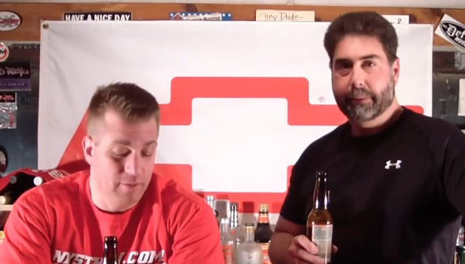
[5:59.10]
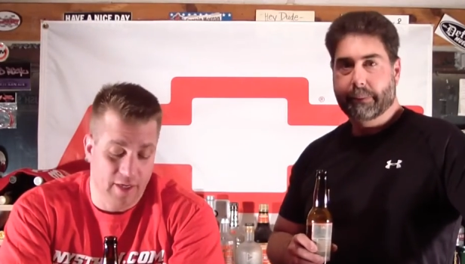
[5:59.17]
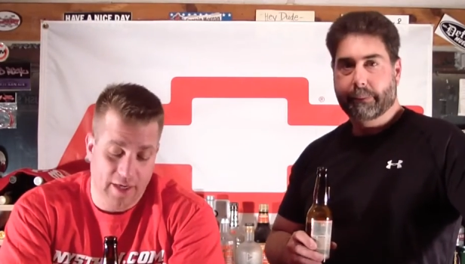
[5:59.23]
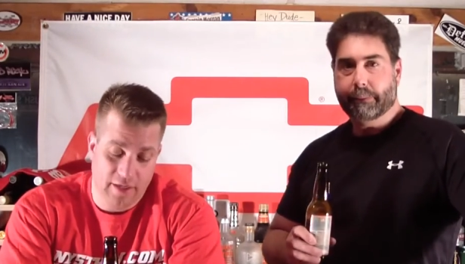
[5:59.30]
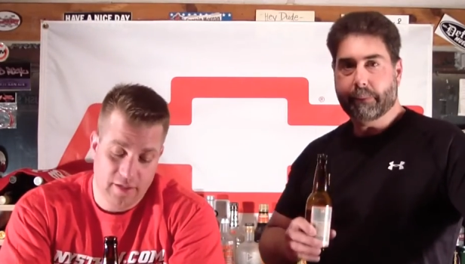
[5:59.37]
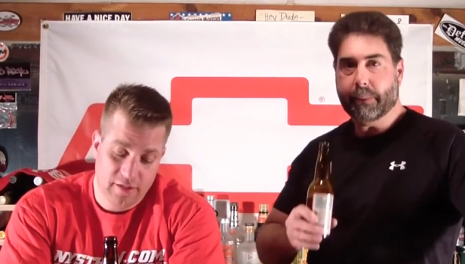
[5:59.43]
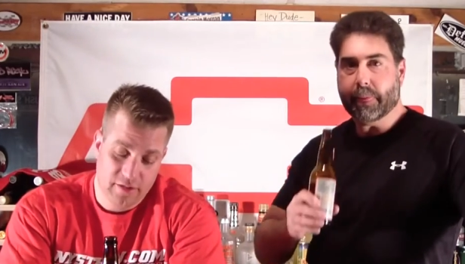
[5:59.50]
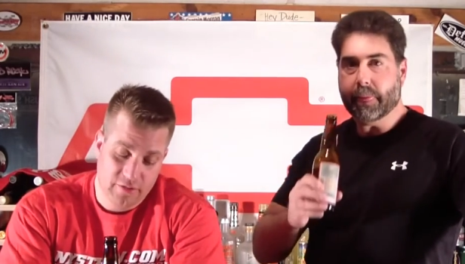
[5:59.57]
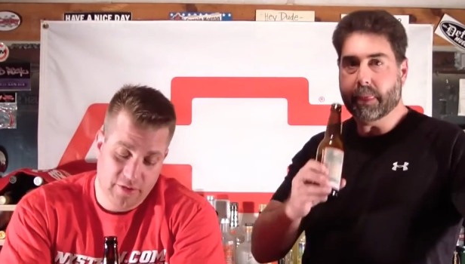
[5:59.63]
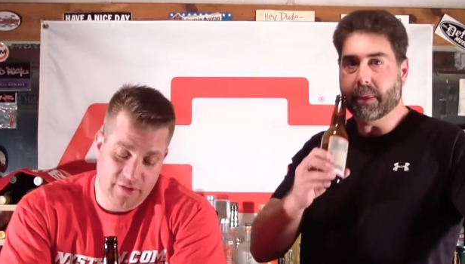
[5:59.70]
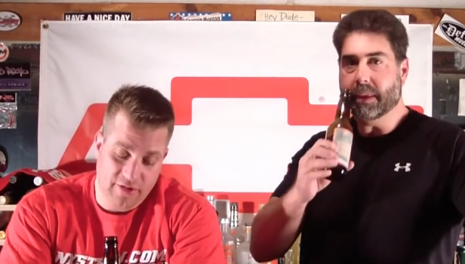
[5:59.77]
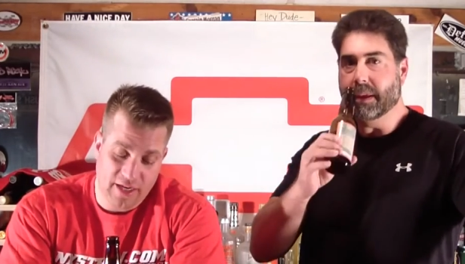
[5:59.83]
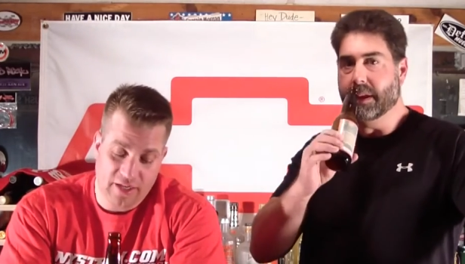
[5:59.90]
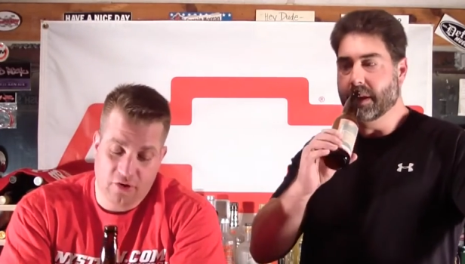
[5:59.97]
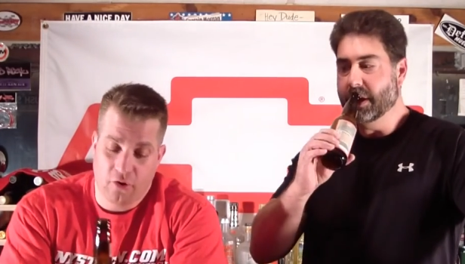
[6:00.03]
Speaker 1: where
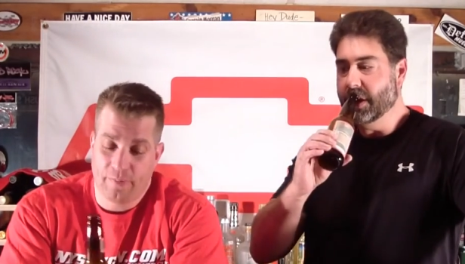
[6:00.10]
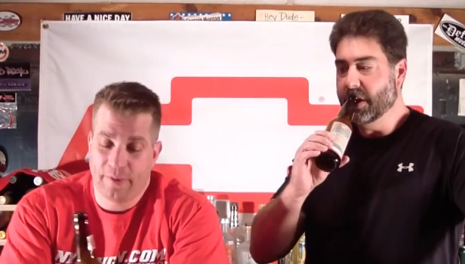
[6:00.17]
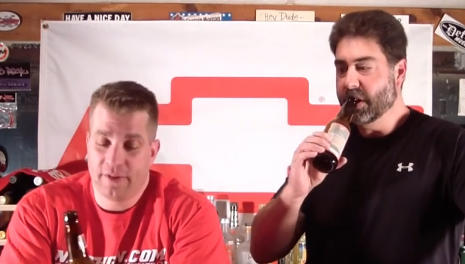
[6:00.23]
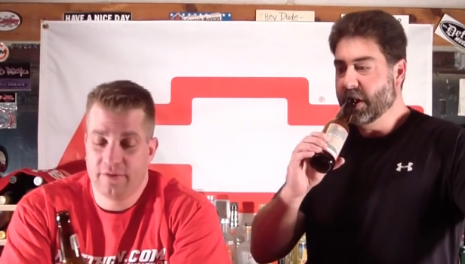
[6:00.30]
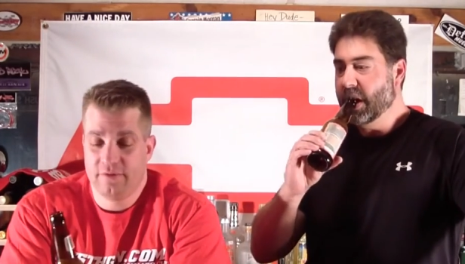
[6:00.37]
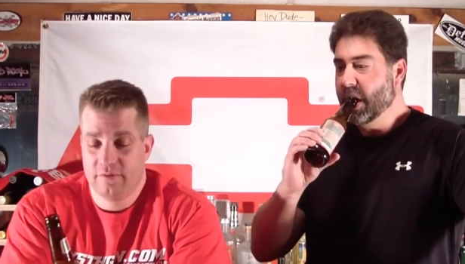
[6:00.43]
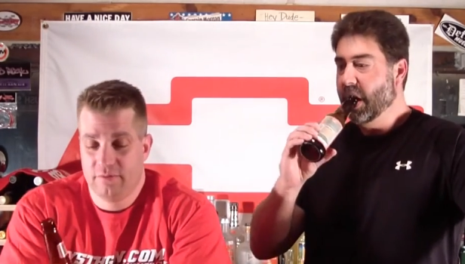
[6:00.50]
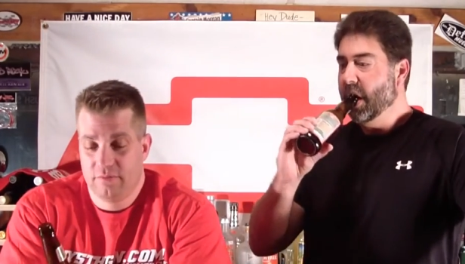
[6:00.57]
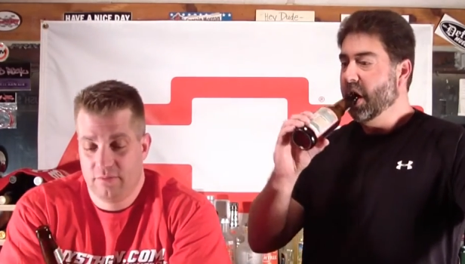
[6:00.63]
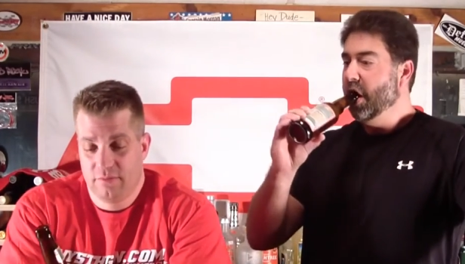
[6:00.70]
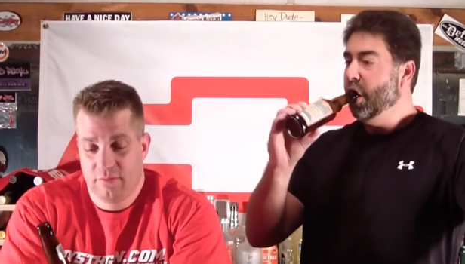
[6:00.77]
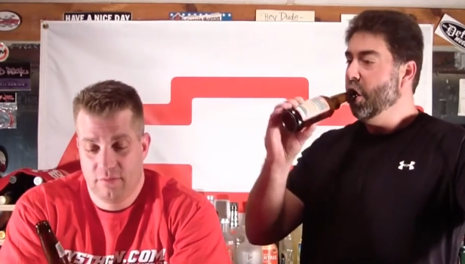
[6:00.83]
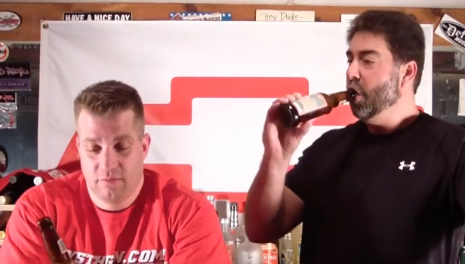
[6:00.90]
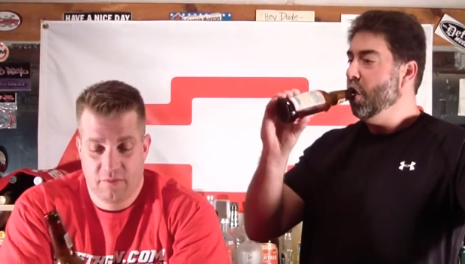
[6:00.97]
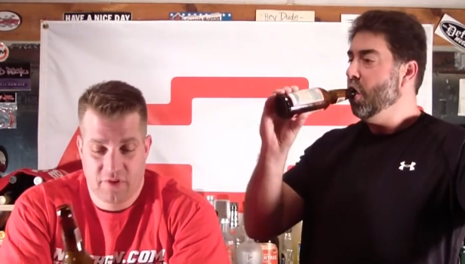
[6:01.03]
we crack open
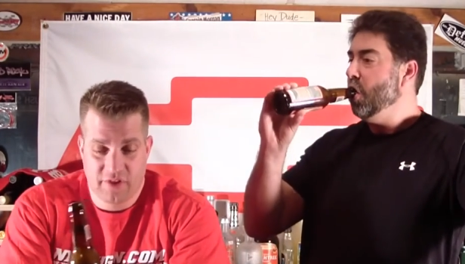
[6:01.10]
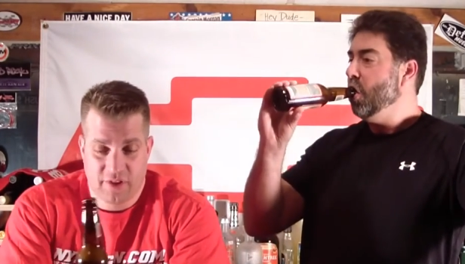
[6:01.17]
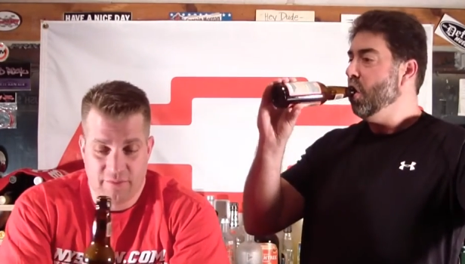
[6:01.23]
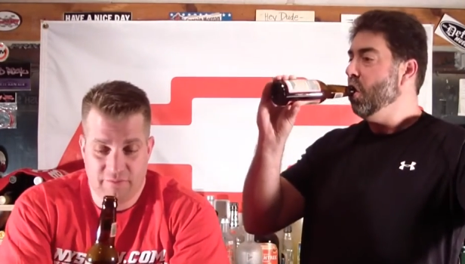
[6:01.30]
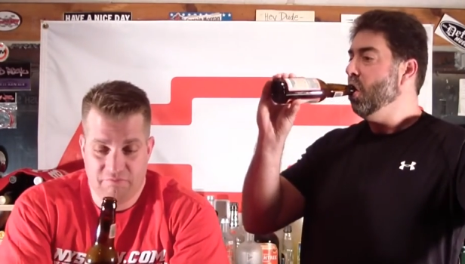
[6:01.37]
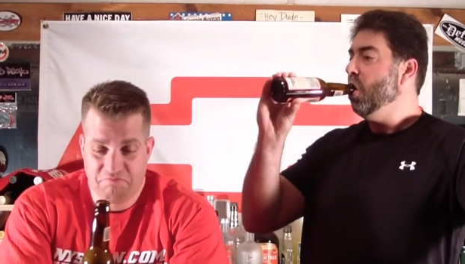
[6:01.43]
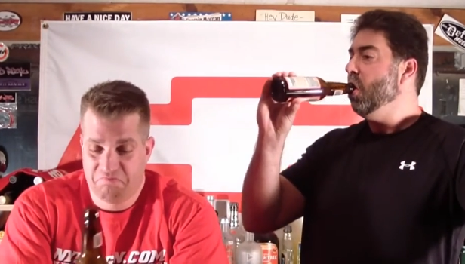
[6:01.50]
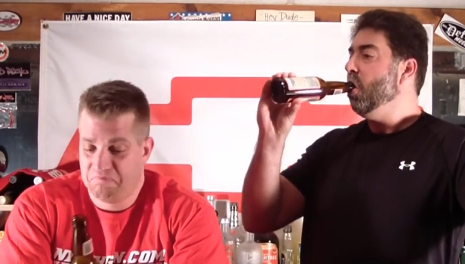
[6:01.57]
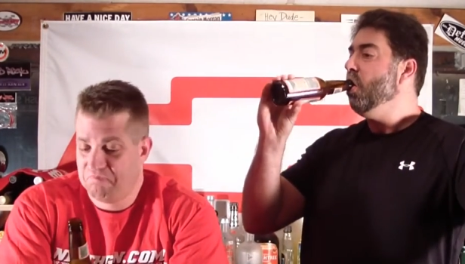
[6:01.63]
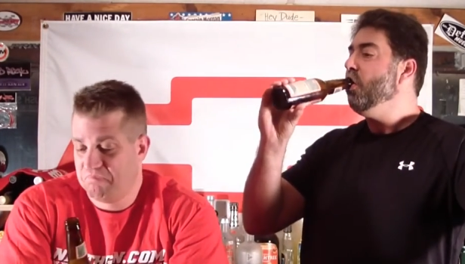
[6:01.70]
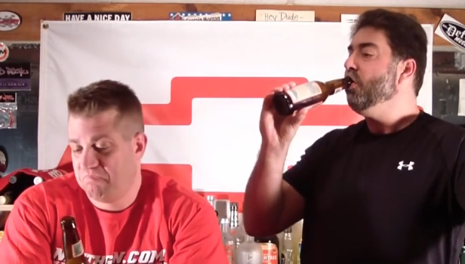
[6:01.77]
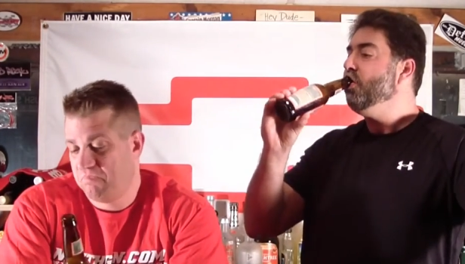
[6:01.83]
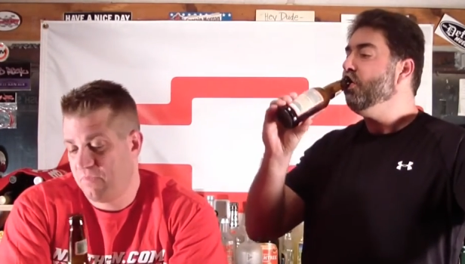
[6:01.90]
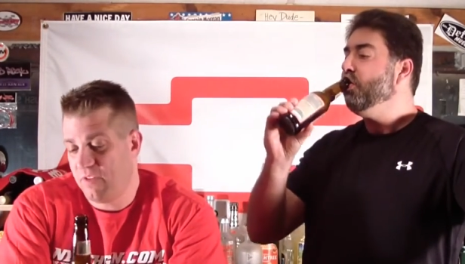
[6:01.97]
some